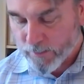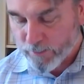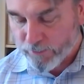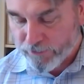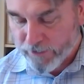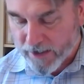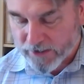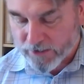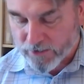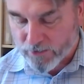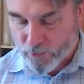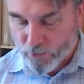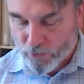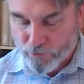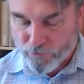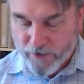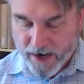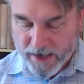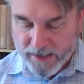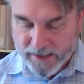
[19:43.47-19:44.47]
Present
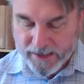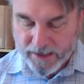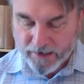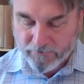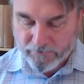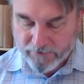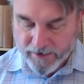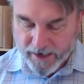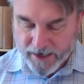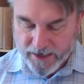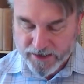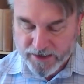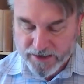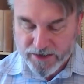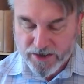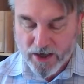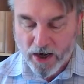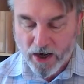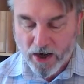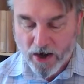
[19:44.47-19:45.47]
already in creation
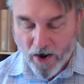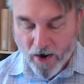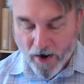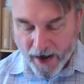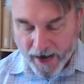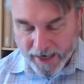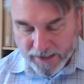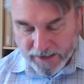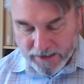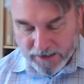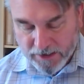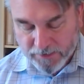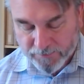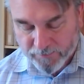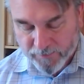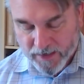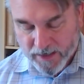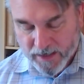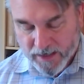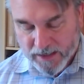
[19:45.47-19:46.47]
is the light
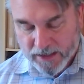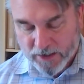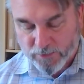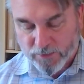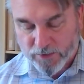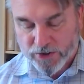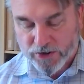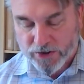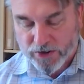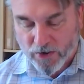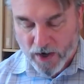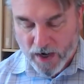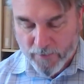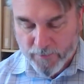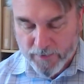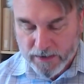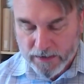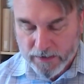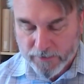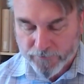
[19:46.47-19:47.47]
that will
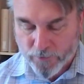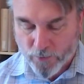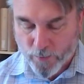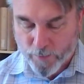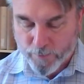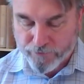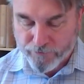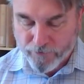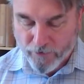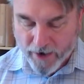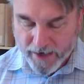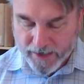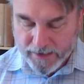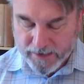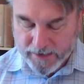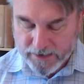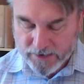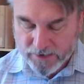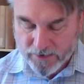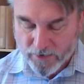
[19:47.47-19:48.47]
shine with its full
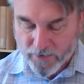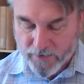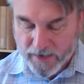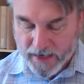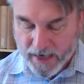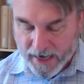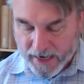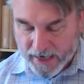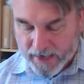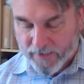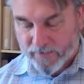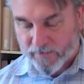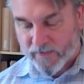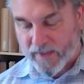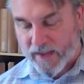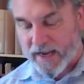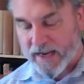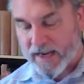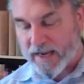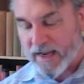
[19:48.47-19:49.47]
brightness on the eighth
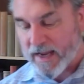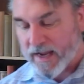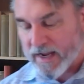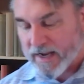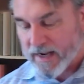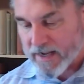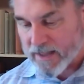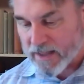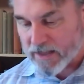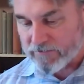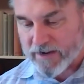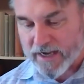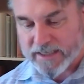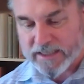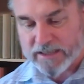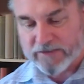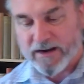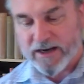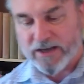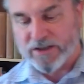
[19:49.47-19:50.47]
day in the
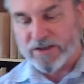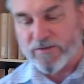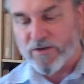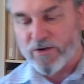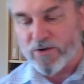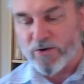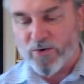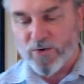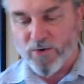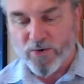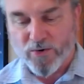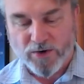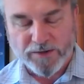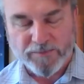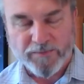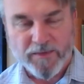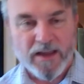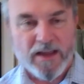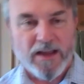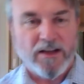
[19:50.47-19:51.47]
resurrection of the
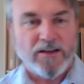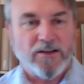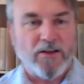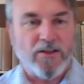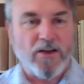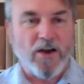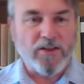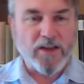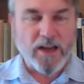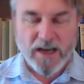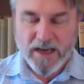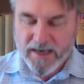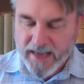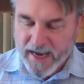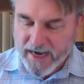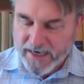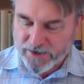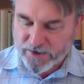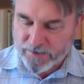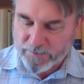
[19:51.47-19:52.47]
Lord. Now, the
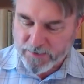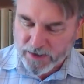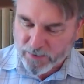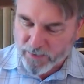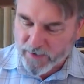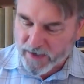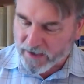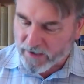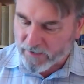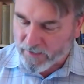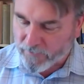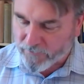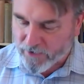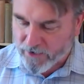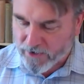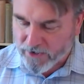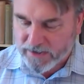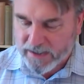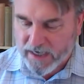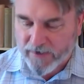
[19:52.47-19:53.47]
connection between the
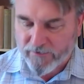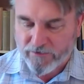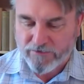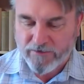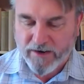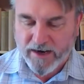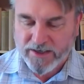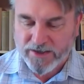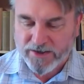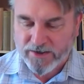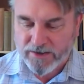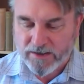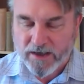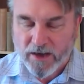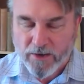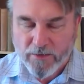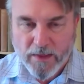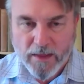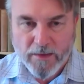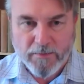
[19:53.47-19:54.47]
first day of creation,
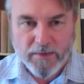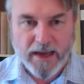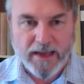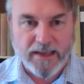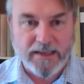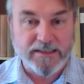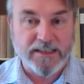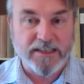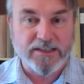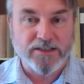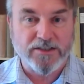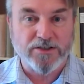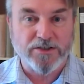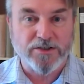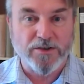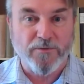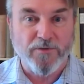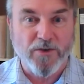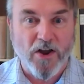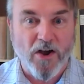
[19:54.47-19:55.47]
the
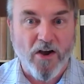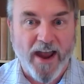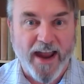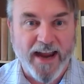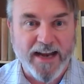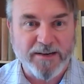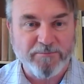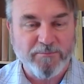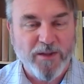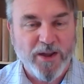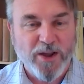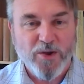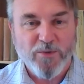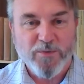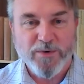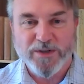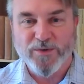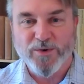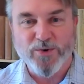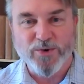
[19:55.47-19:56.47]
existence of light,
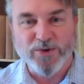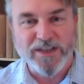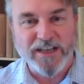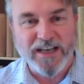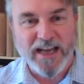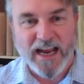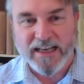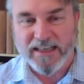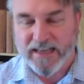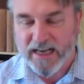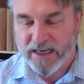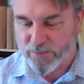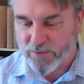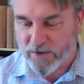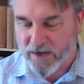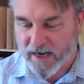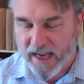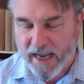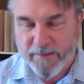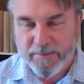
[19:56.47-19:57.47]
which of course, and that's
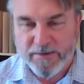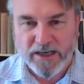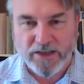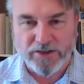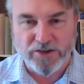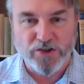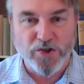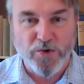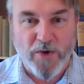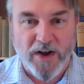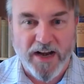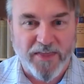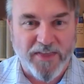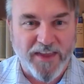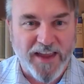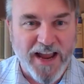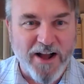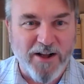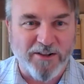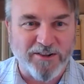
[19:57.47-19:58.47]
what enables us to do
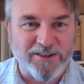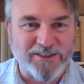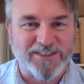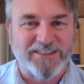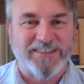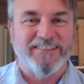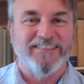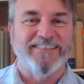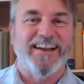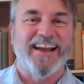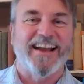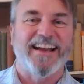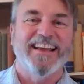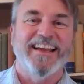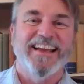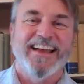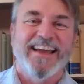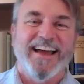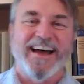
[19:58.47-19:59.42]
anything else, right?